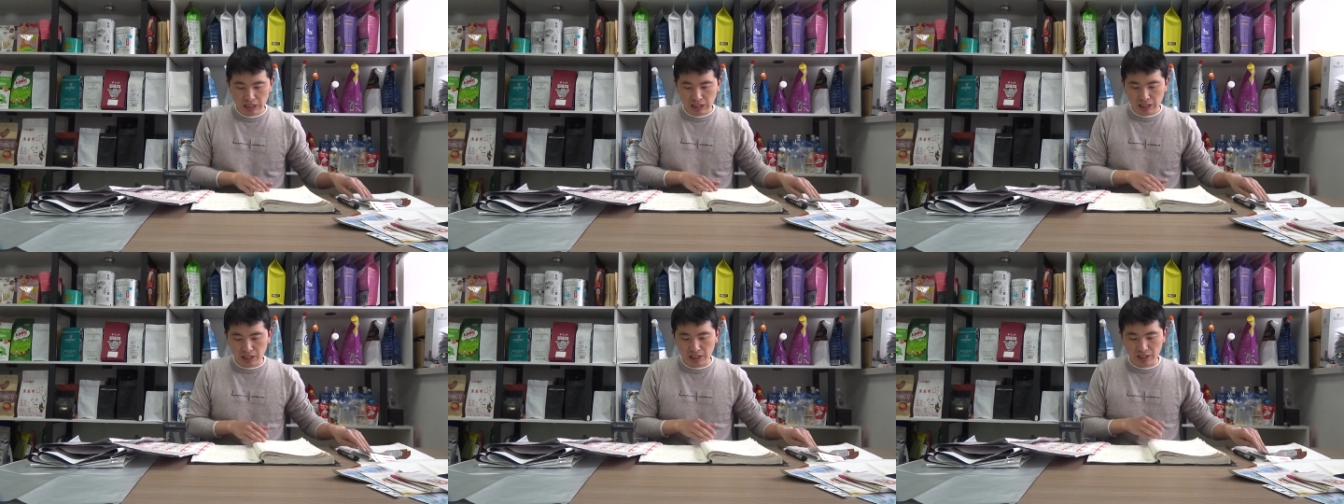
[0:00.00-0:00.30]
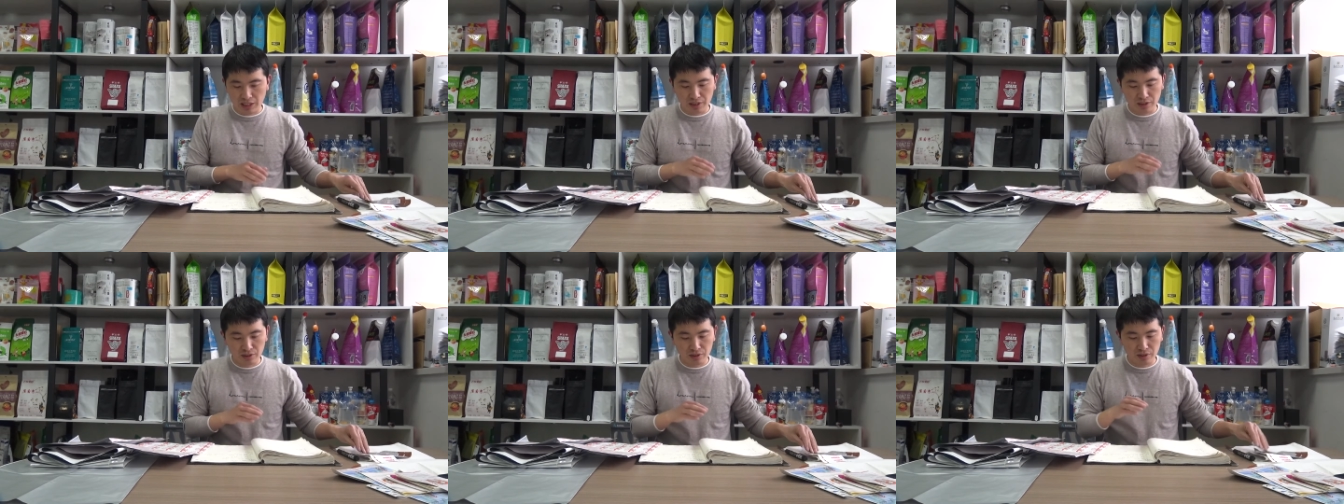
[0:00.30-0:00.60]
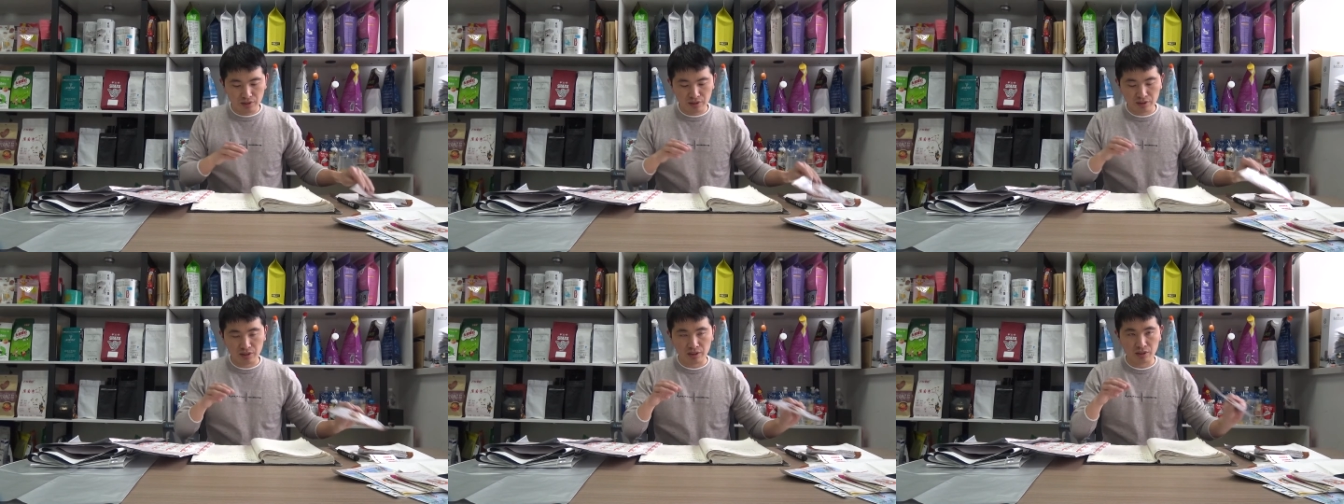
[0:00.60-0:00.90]
And
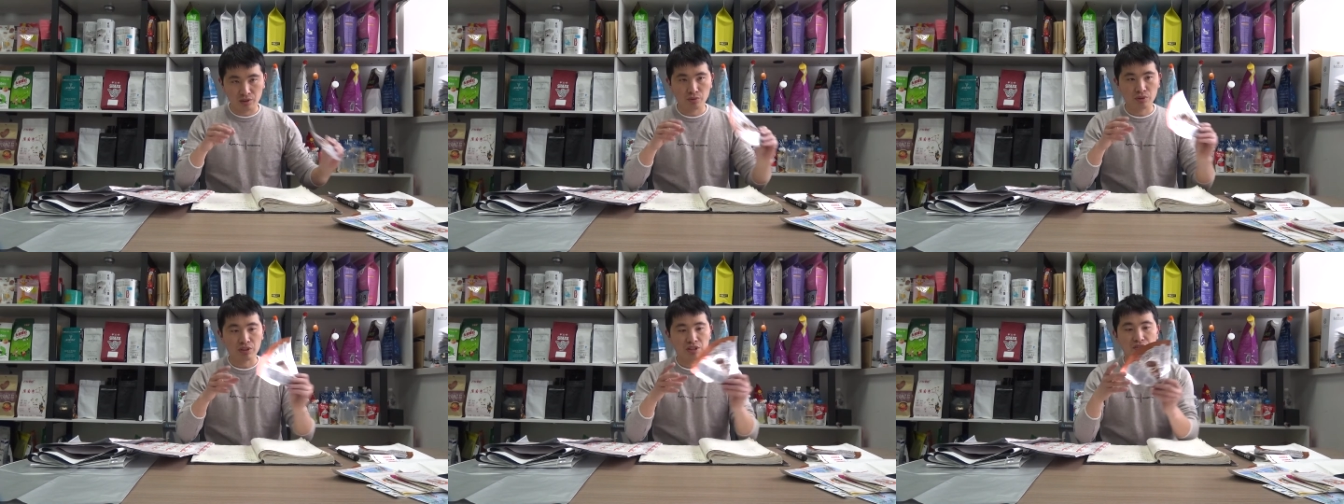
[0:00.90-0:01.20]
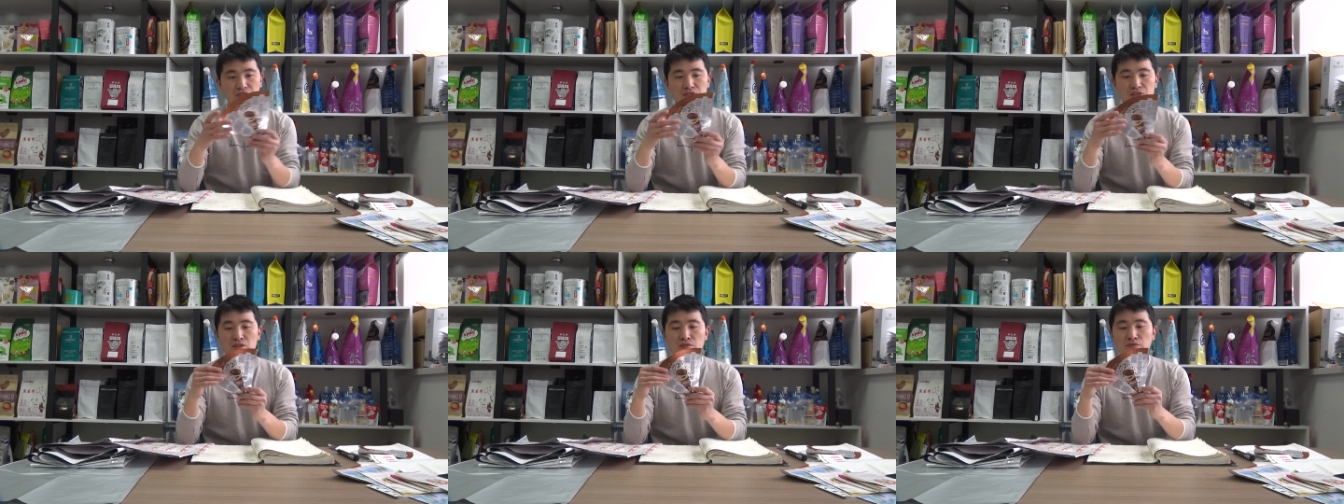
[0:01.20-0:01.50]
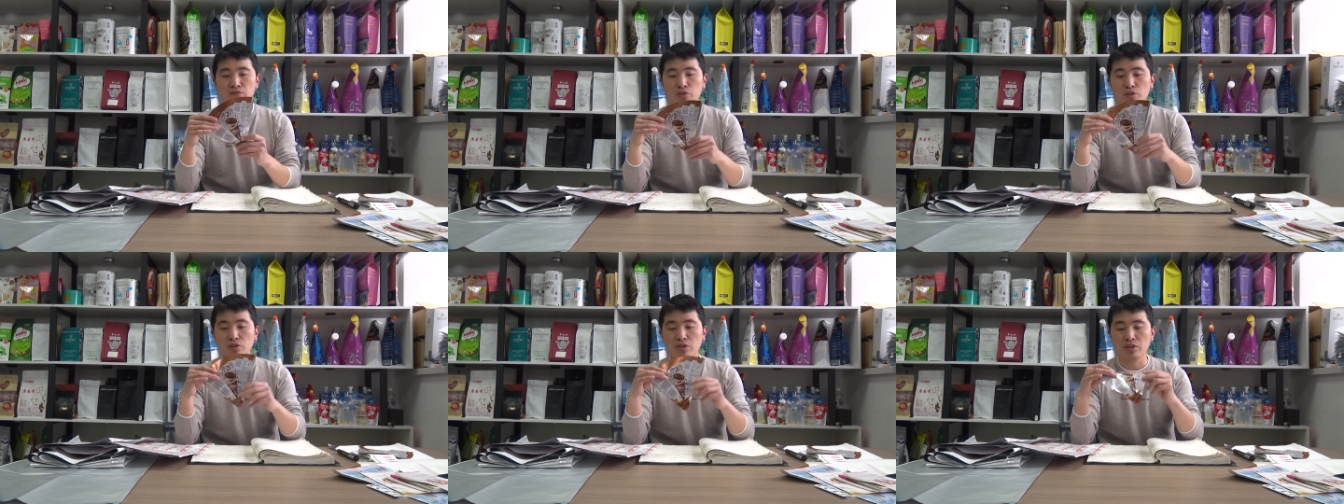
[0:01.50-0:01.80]
uh, you can see
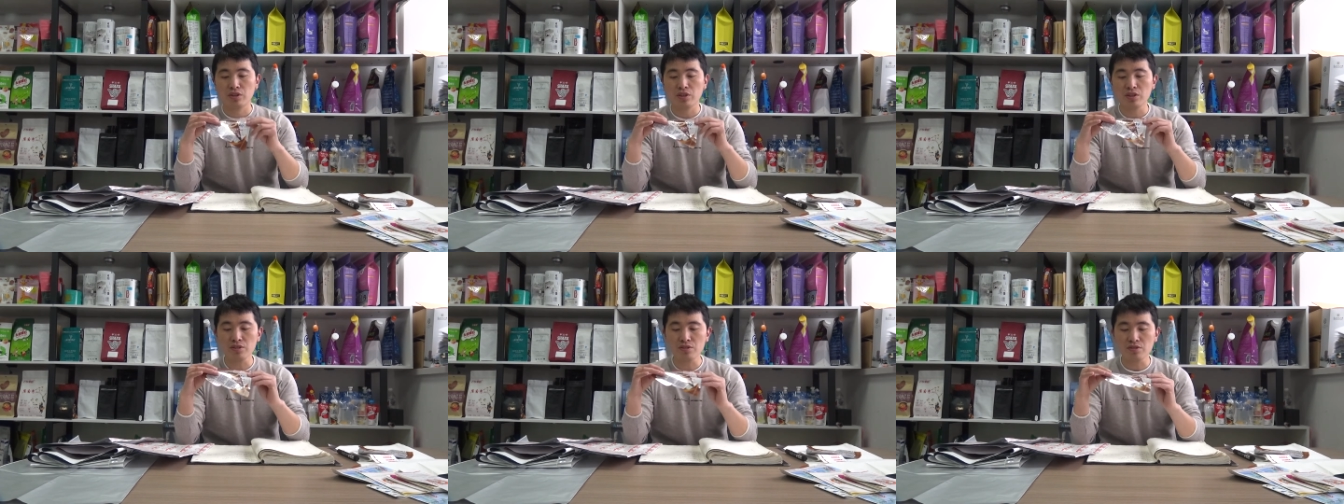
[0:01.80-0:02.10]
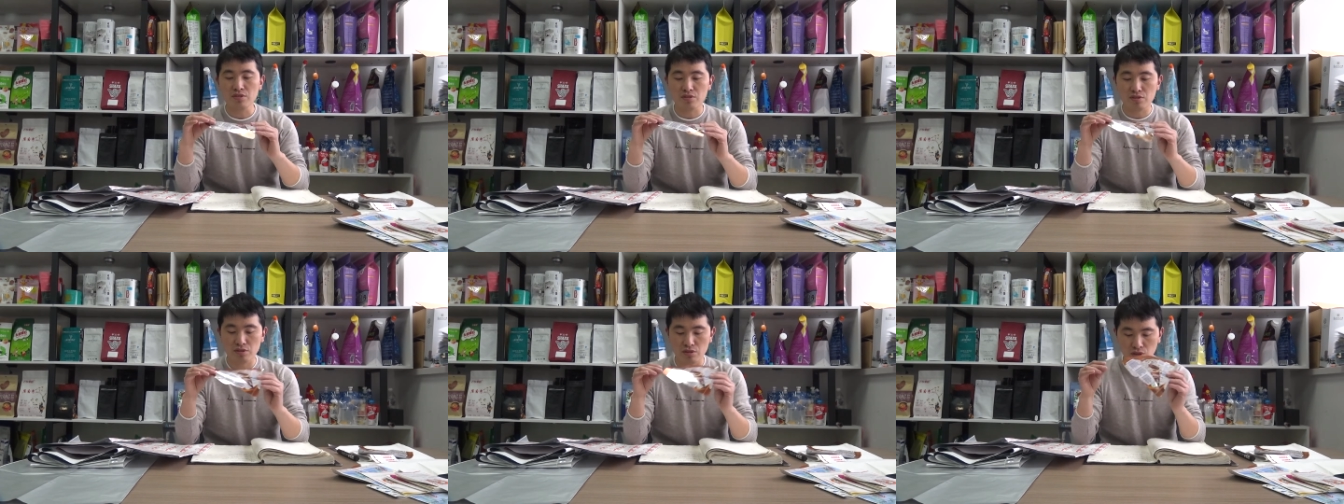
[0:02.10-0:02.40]
for this